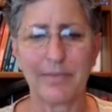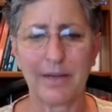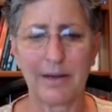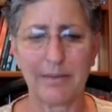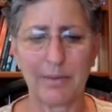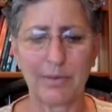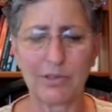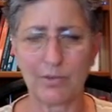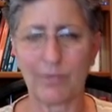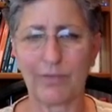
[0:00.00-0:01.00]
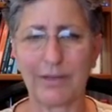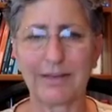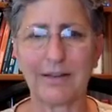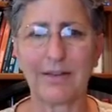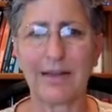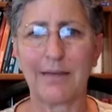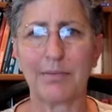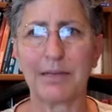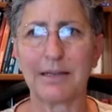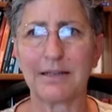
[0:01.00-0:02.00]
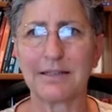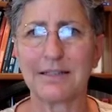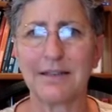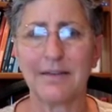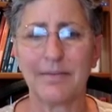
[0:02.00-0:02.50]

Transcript: I want you to reflect on that, because